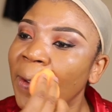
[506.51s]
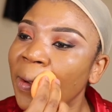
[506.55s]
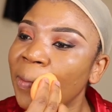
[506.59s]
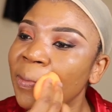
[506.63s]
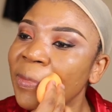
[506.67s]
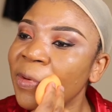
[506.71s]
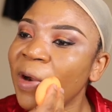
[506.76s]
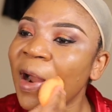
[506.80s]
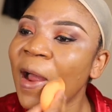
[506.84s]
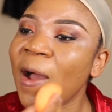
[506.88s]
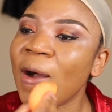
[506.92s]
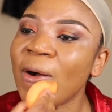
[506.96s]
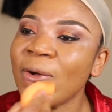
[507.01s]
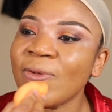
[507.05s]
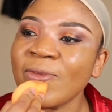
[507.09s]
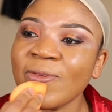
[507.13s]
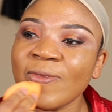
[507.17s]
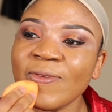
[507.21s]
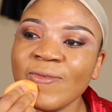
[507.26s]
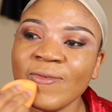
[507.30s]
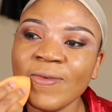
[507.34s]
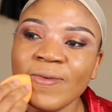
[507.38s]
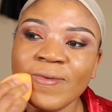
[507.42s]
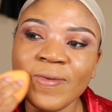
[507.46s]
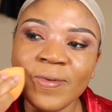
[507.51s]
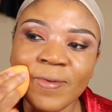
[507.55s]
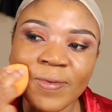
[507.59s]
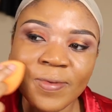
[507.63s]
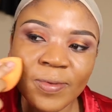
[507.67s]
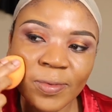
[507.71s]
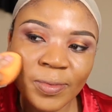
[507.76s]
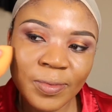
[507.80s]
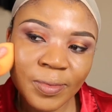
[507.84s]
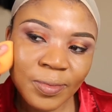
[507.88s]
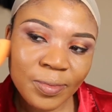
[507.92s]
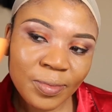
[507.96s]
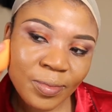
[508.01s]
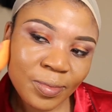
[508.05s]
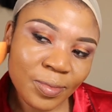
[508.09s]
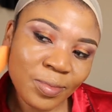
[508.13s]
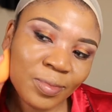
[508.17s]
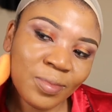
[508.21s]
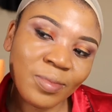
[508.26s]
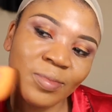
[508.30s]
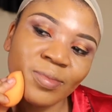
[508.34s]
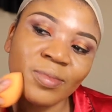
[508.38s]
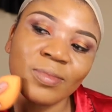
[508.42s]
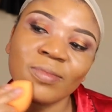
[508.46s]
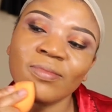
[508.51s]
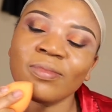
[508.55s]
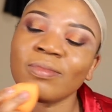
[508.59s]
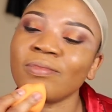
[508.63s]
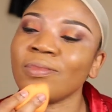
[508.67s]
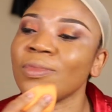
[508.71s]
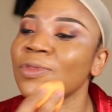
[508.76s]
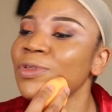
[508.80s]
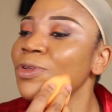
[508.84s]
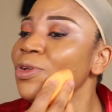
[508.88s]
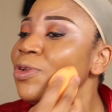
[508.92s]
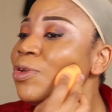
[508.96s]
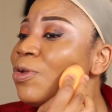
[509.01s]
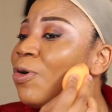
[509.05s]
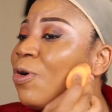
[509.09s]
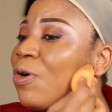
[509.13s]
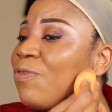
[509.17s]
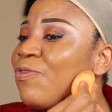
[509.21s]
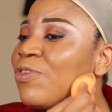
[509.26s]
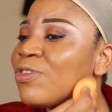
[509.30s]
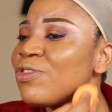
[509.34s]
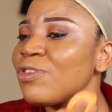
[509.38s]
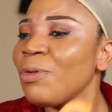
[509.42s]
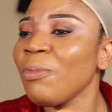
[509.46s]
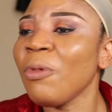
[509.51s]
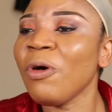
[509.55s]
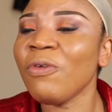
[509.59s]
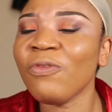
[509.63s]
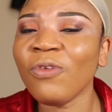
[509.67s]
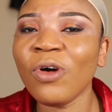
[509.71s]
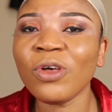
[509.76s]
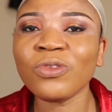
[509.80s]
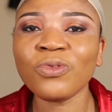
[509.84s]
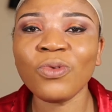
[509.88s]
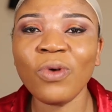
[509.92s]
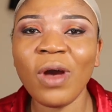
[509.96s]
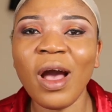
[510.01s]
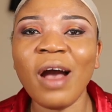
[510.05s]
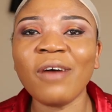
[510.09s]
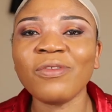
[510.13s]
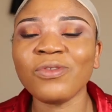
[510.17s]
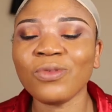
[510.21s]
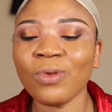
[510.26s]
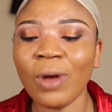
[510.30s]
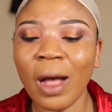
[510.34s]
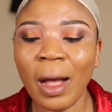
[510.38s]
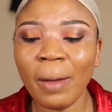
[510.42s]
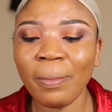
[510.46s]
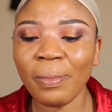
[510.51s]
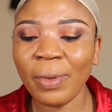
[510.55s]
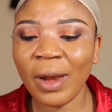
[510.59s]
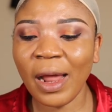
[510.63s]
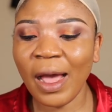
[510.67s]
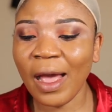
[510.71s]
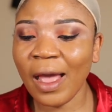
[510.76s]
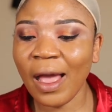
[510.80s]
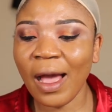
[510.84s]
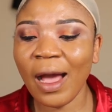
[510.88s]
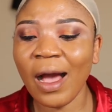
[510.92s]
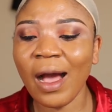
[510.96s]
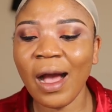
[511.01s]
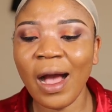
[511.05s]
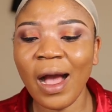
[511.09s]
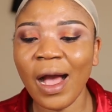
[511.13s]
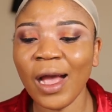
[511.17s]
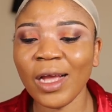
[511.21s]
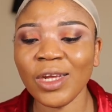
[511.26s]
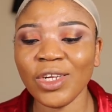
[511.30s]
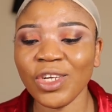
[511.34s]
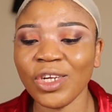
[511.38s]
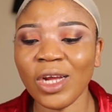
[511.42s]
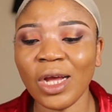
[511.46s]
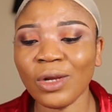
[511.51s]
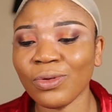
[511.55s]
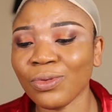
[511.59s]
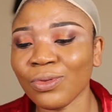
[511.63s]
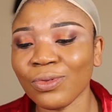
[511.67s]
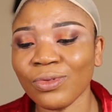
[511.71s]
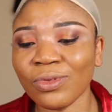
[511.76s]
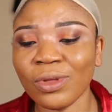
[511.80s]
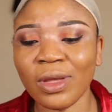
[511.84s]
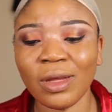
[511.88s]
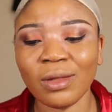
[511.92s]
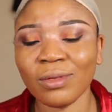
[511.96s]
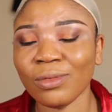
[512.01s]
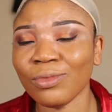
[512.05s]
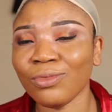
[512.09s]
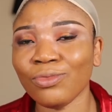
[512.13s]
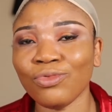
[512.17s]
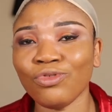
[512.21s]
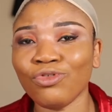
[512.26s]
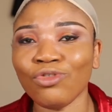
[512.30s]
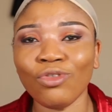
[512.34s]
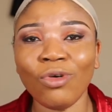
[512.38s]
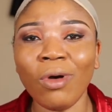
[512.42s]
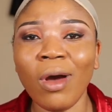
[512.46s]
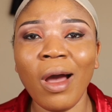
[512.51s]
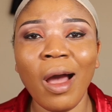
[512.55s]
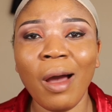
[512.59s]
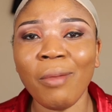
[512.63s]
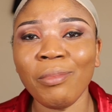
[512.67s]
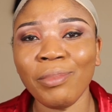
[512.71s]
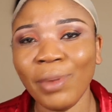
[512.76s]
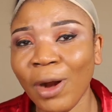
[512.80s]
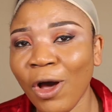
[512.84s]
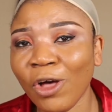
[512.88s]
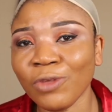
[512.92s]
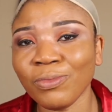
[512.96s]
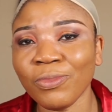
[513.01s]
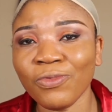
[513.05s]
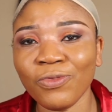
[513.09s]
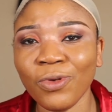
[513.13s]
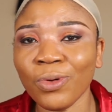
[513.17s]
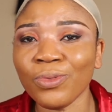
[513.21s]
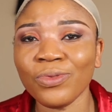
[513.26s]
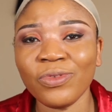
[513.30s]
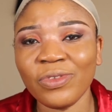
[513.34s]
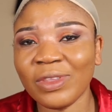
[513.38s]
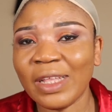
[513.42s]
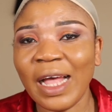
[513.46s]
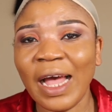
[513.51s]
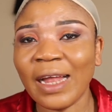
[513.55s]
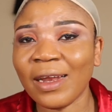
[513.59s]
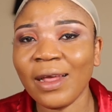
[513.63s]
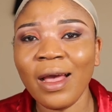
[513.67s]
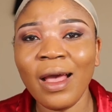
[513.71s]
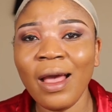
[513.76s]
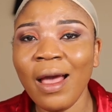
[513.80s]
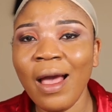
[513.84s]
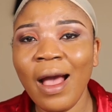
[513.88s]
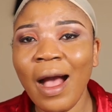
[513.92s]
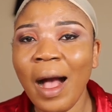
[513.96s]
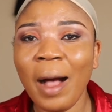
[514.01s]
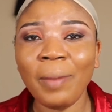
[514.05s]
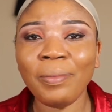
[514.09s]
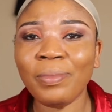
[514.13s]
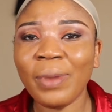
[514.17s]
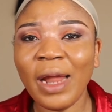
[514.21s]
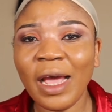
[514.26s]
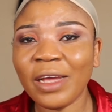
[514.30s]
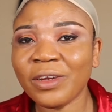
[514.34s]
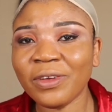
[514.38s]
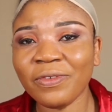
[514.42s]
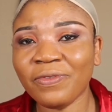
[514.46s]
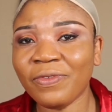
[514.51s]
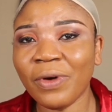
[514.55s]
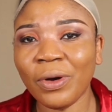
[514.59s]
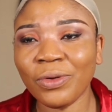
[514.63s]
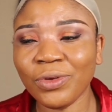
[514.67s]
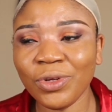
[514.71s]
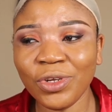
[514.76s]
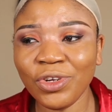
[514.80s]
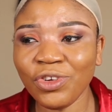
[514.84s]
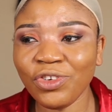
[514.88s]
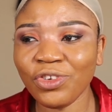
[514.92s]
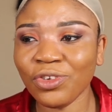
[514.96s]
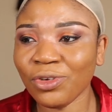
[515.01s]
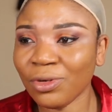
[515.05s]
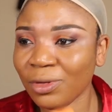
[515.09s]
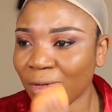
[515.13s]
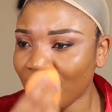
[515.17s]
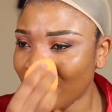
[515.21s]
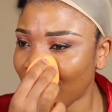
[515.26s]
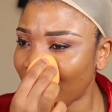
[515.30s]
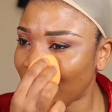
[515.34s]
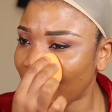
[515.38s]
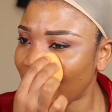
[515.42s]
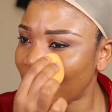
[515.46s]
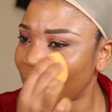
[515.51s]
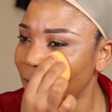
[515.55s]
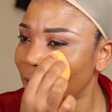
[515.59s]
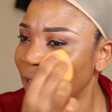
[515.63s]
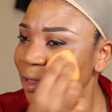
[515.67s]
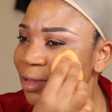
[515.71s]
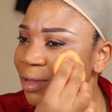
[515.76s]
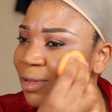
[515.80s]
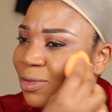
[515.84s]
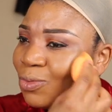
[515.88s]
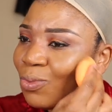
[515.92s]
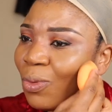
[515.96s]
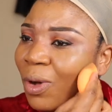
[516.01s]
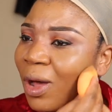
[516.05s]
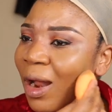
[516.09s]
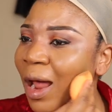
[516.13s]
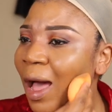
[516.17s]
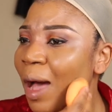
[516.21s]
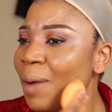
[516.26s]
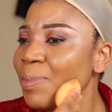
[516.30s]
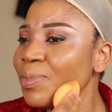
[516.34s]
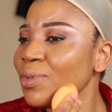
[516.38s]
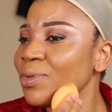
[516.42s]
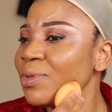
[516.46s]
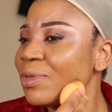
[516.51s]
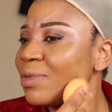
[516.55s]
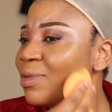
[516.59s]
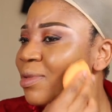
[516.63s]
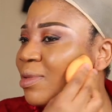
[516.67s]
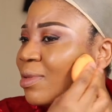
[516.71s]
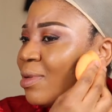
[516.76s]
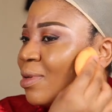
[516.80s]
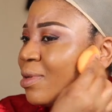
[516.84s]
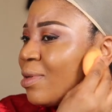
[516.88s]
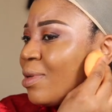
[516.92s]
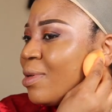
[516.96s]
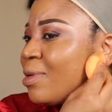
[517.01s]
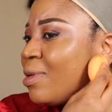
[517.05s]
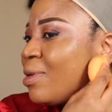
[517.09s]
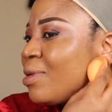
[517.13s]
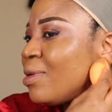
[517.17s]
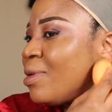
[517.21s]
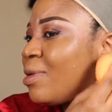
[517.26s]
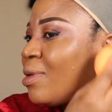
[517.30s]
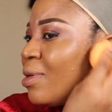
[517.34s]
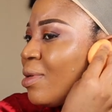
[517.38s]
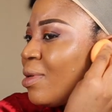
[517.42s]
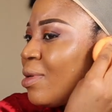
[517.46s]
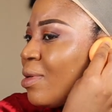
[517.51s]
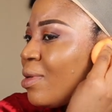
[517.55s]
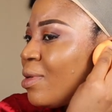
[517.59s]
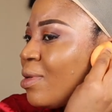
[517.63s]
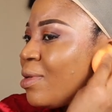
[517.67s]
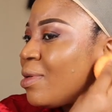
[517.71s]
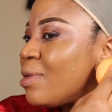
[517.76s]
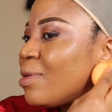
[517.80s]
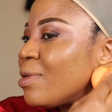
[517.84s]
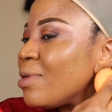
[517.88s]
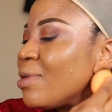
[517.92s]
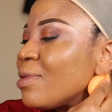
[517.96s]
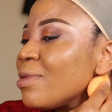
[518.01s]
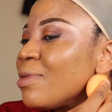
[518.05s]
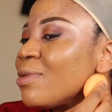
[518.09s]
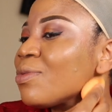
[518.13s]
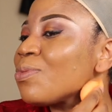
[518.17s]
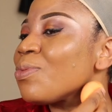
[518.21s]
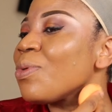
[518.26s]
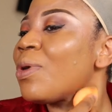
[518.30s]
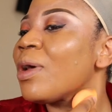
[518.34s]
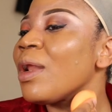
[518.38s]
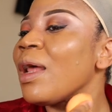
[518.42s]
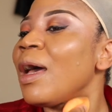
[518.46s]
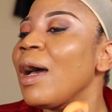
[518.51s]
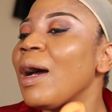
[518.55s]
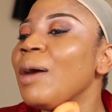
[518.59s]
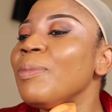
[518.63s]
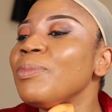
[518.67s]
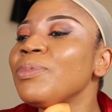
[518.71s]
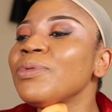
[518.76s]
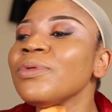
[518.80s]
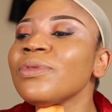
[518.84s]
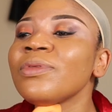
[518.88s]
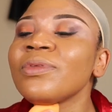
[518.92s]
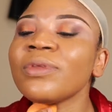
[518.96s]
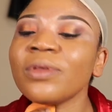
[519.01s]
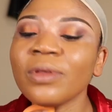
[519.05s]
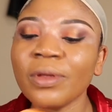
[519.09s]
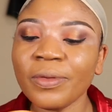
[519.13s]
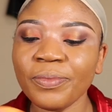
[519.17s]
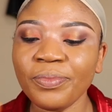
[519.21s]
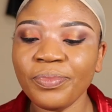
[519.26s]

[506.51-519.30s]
brows. You know, for some of us who have to apply our eyeshadows and draw our brows before we start applying the foundation, this is what happens. This is what happens.